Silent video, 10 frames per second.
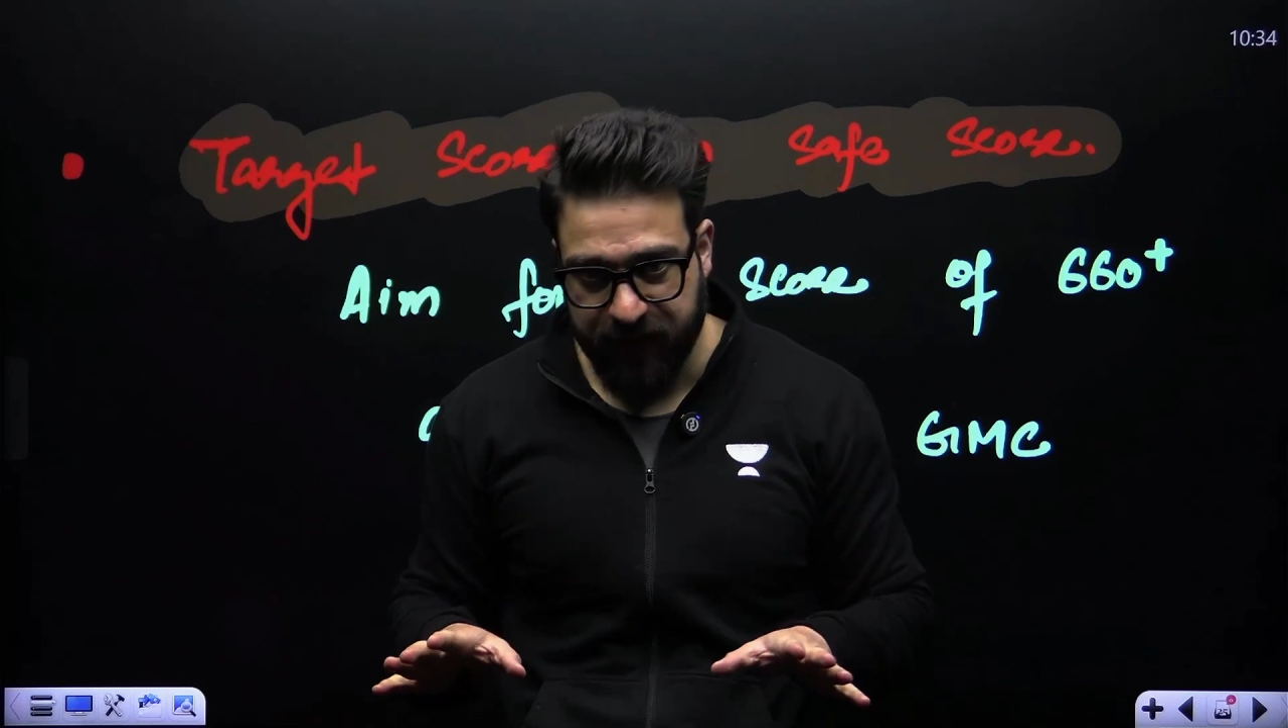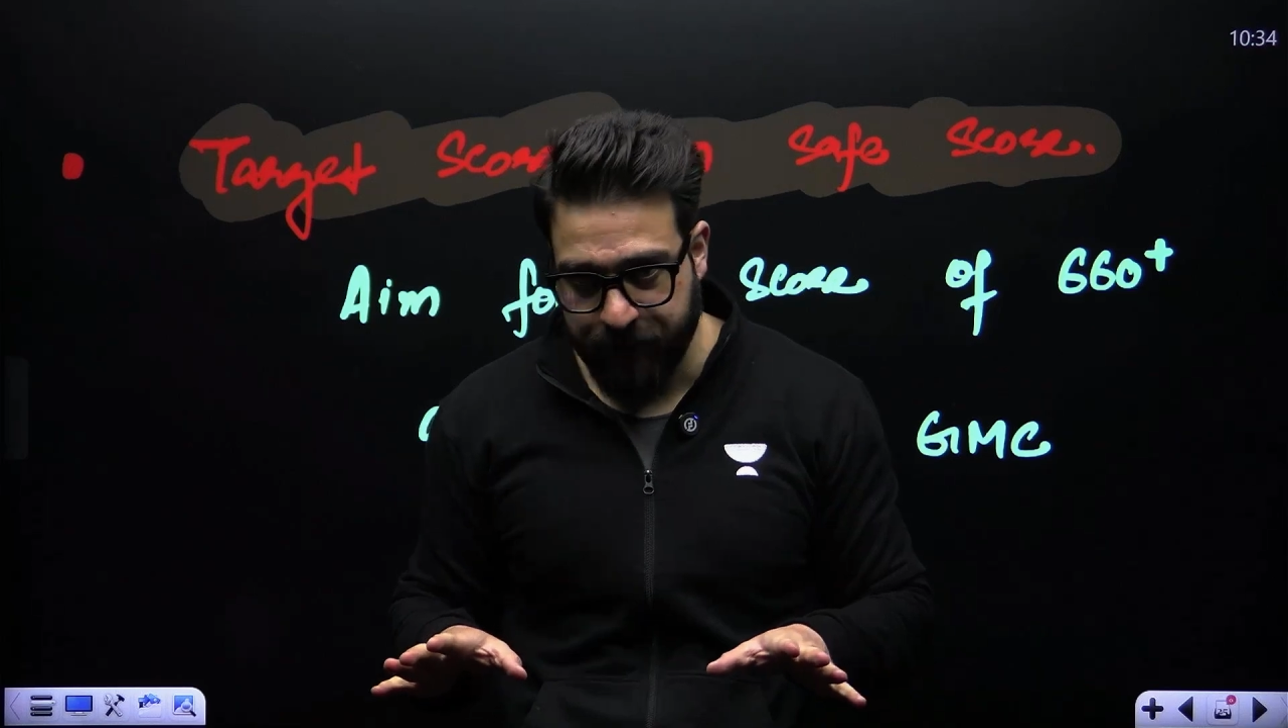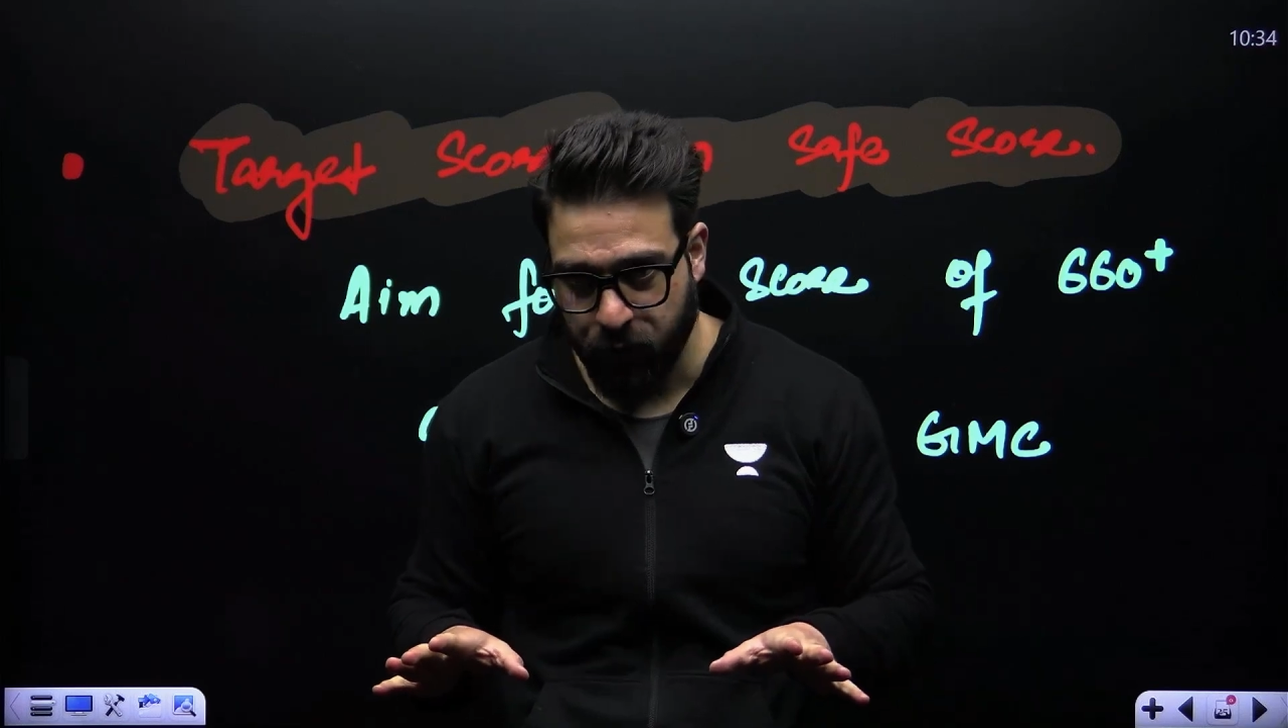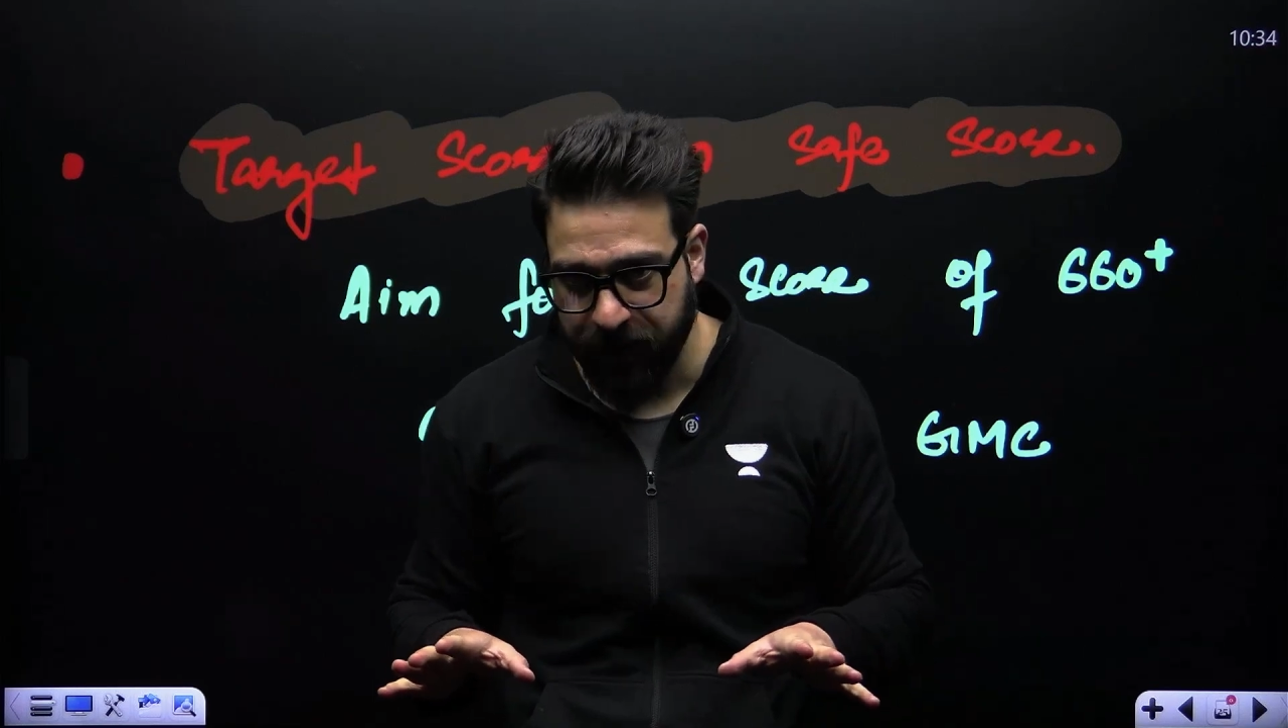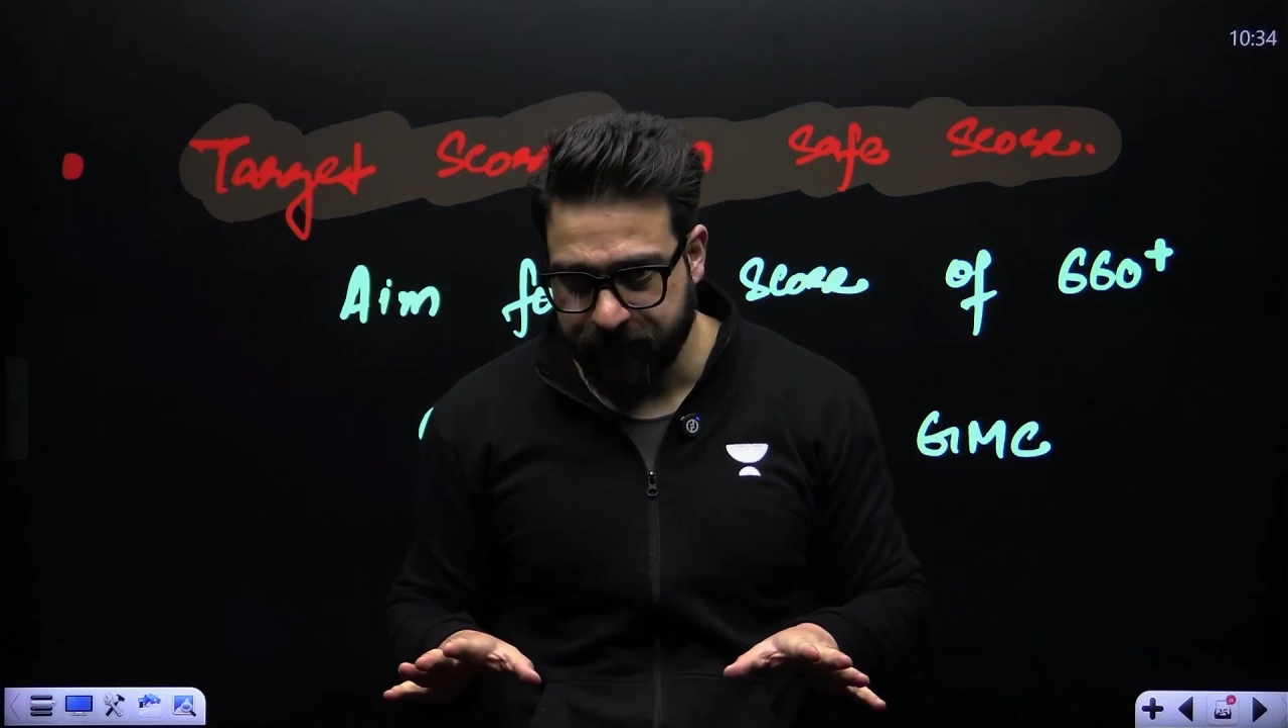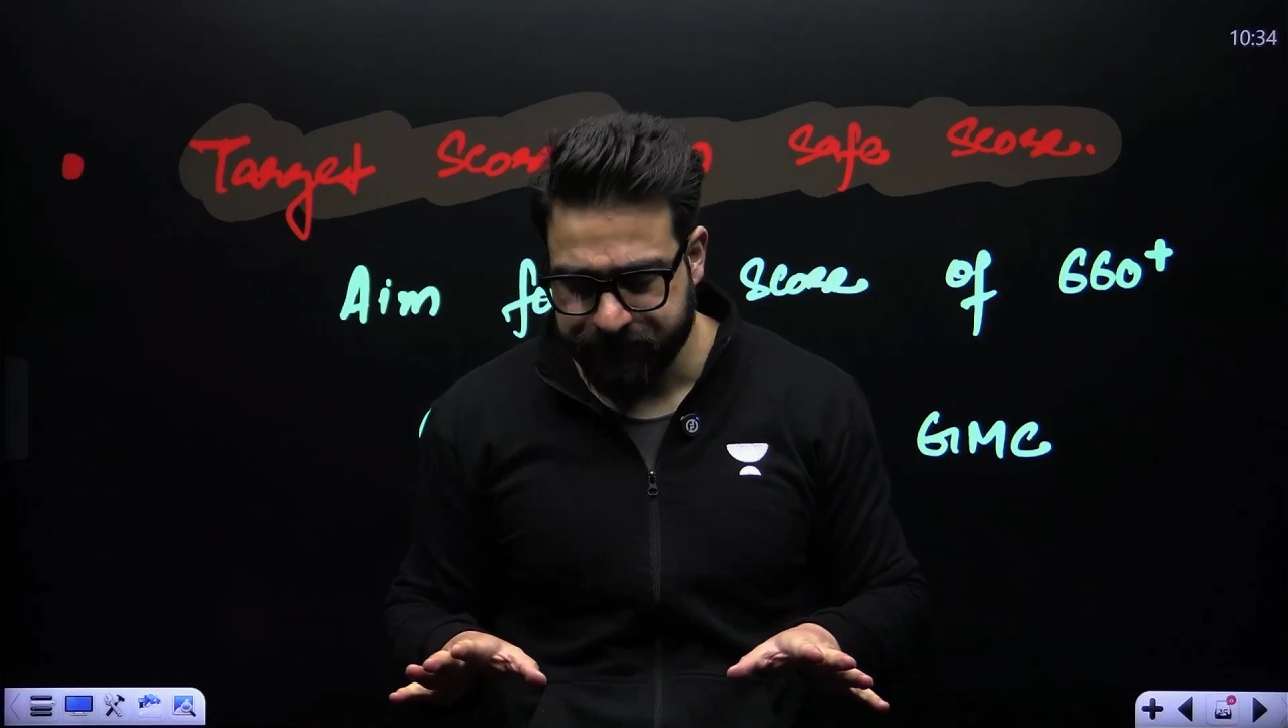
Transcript: Okay,